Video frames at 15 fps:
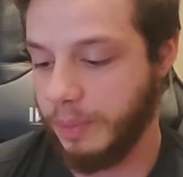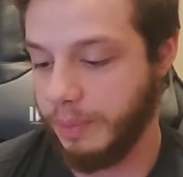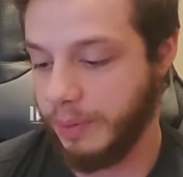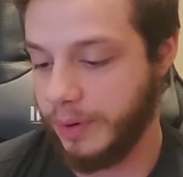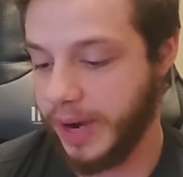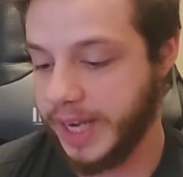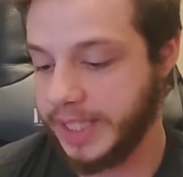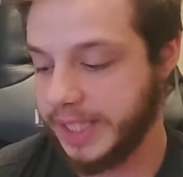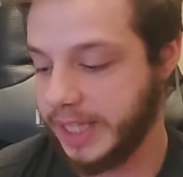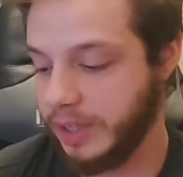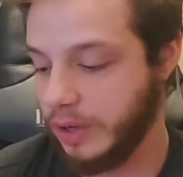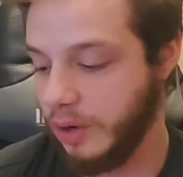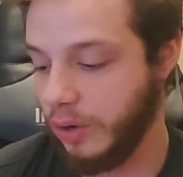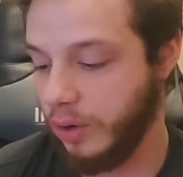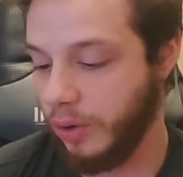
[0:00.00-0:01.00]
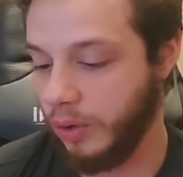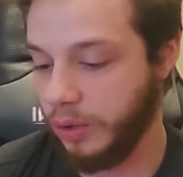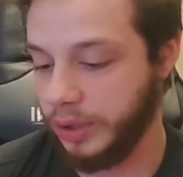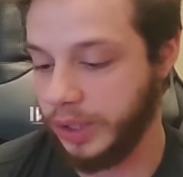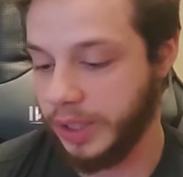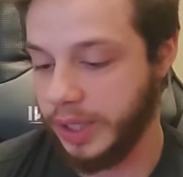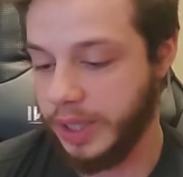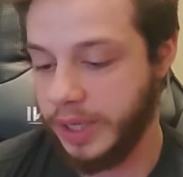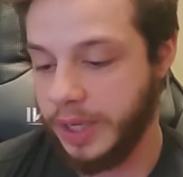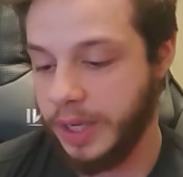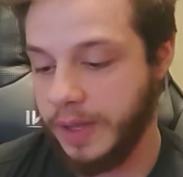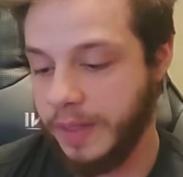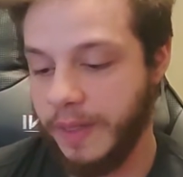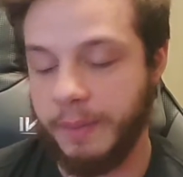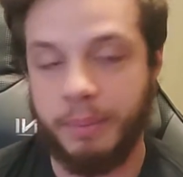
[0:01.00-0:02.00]
press and hold
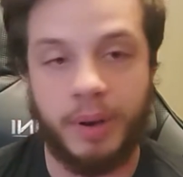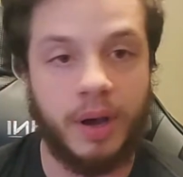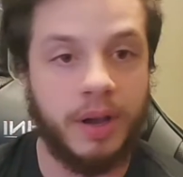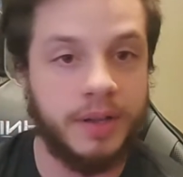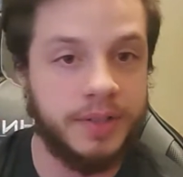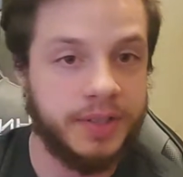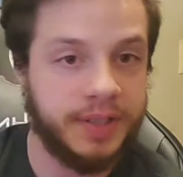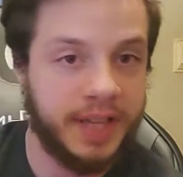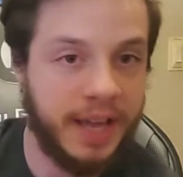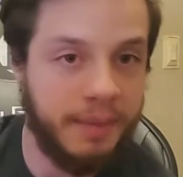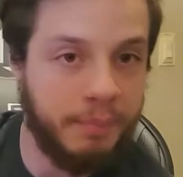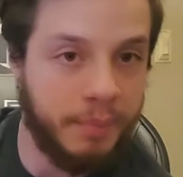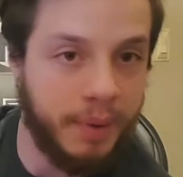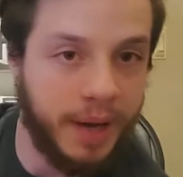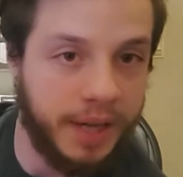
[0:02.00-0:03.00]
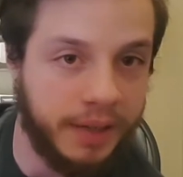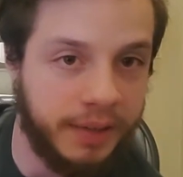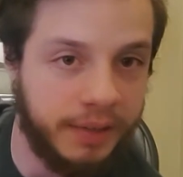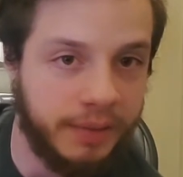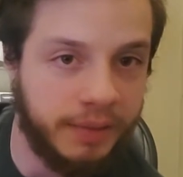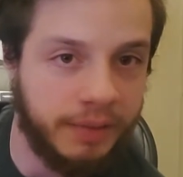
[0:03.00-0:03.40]
the pause set button